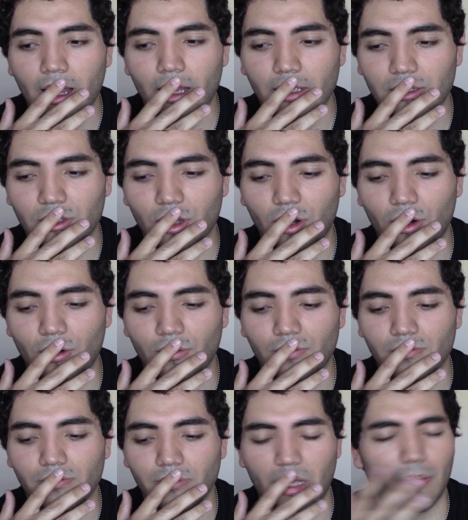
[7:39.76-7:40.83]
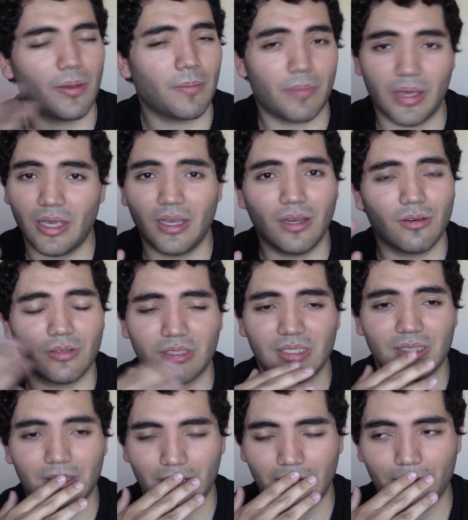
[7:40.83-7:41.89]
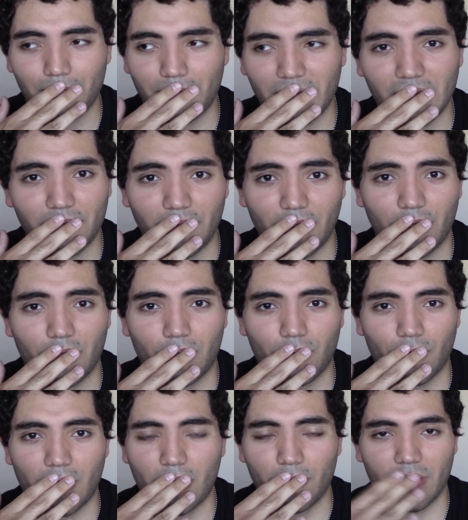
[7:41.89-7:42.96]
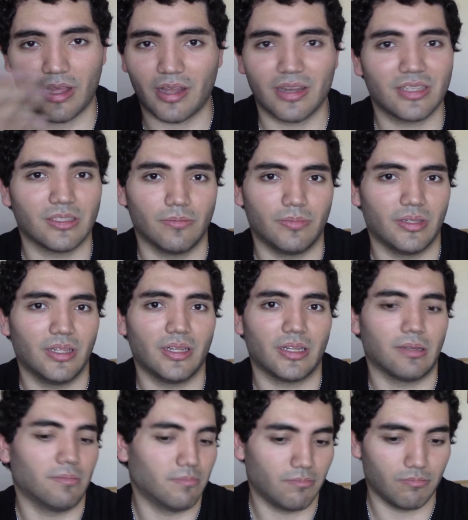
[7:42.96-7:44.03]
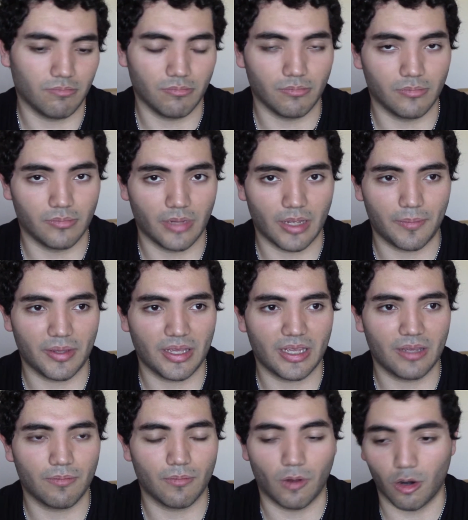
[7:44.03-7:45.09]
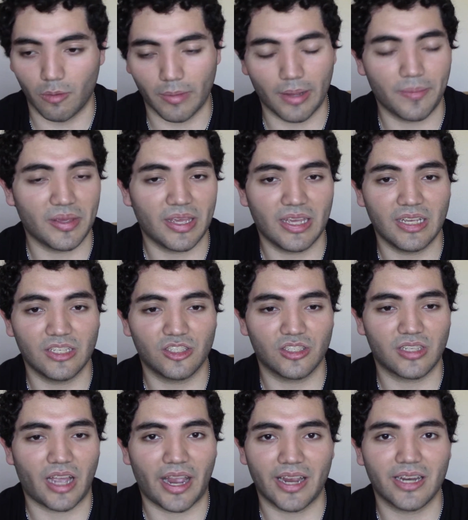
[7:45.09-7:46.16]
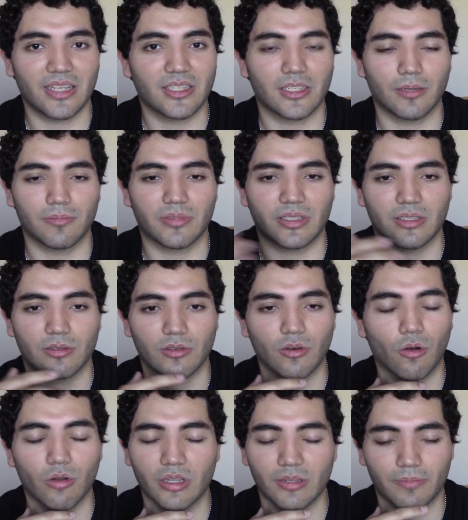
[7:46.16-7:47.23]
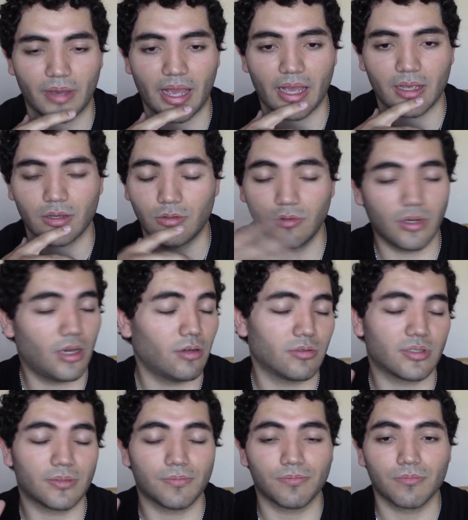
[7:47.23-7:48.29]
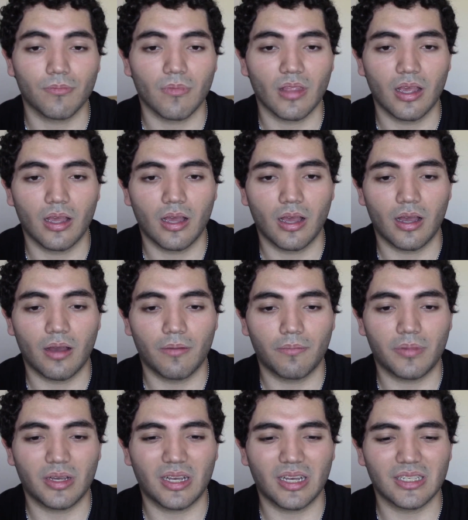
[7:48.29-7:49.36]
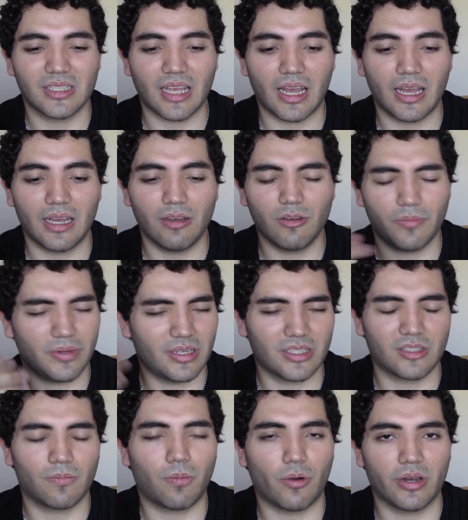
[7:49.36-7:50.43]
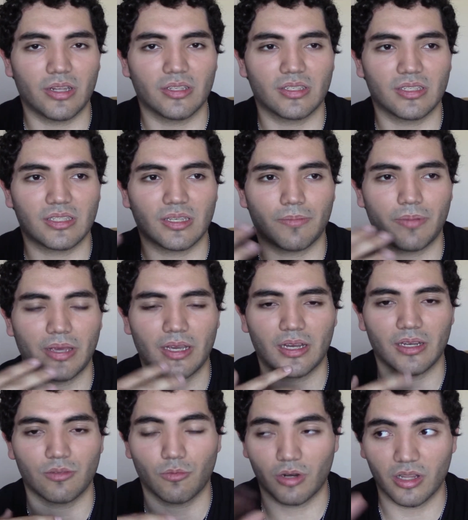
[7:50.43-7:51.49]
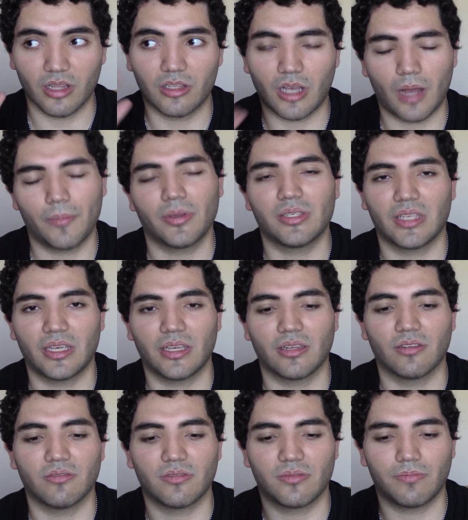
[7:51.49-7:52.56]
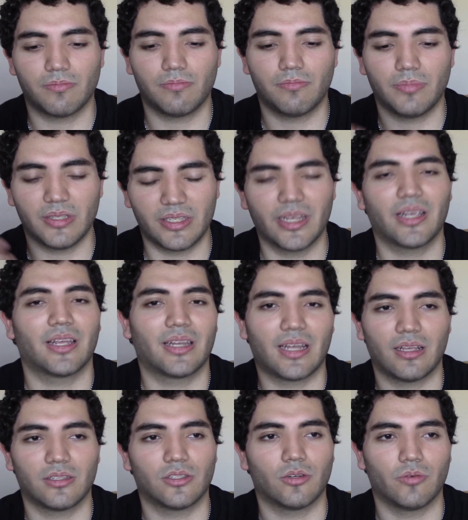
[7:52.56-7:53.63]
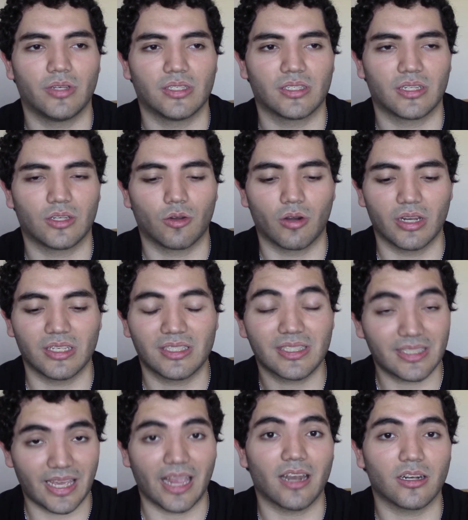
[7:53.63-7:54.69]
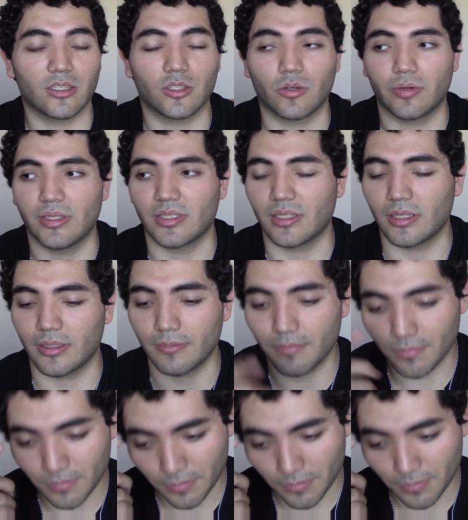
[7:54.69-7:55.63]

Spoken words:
So maybe Pica isn't that big of a threat without his ability. Maybe he's just hiding something or holding back. Who knows? Because it would be disappointing to see Pica, one of the top executives, be taken down so easily, or at least scared so easily.